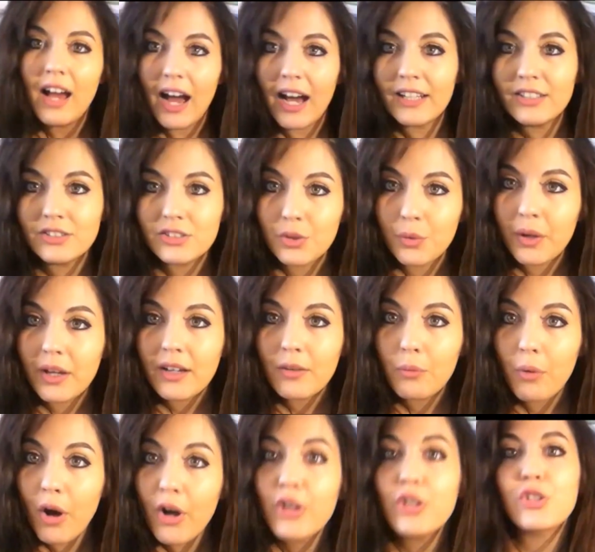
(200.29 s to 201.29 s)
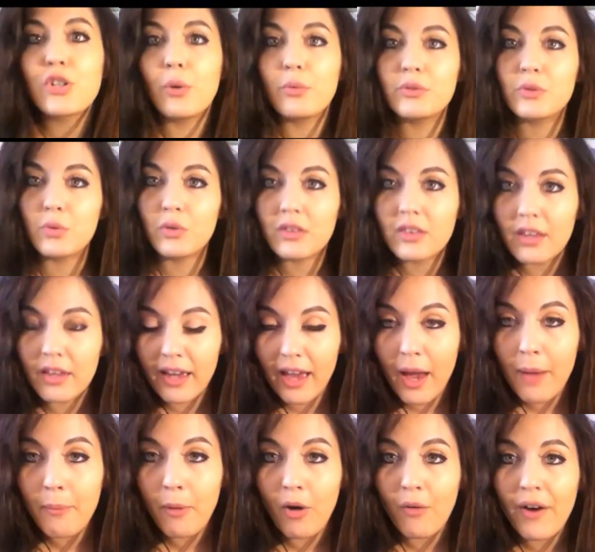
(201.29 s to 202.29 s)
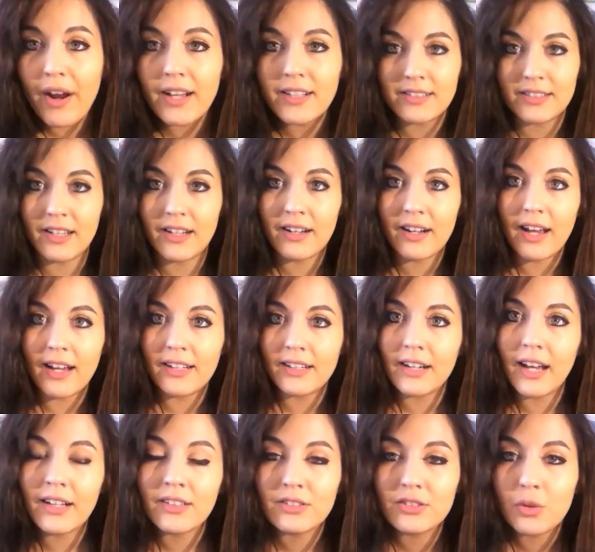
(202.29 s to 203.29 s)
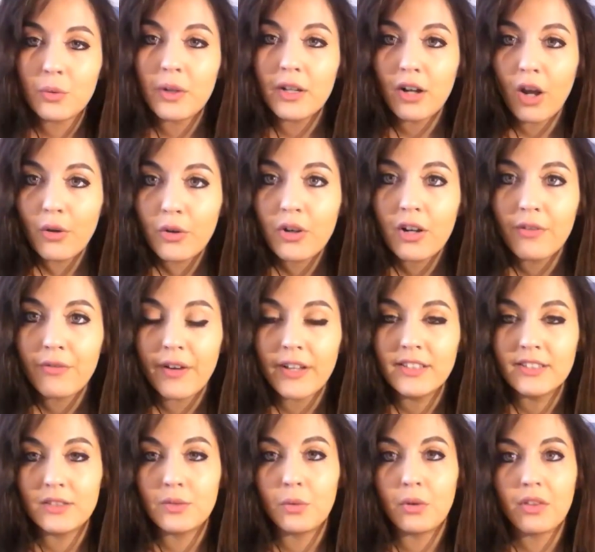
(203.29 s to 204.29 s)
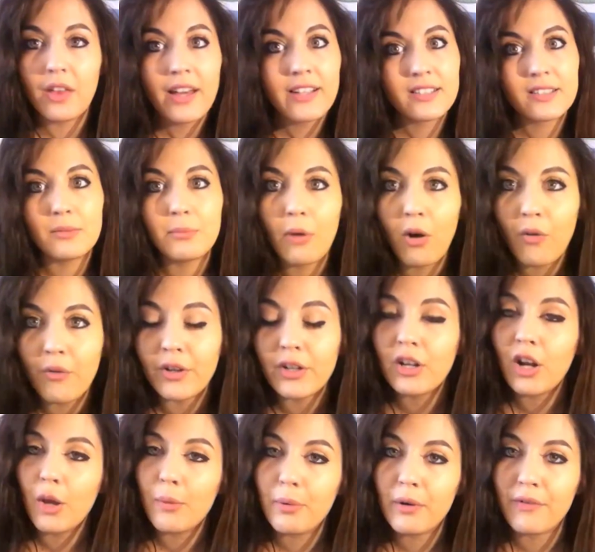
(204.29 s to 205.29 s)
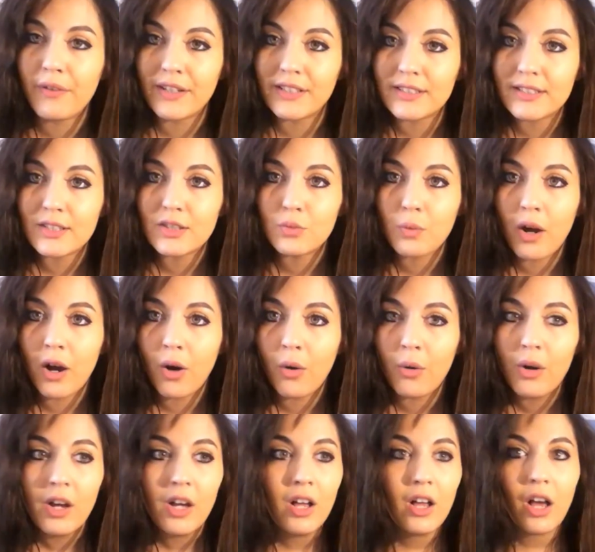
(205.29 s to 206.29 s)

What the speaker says: and doing workshops with the MRS, and doing local events with SMR and global events as well,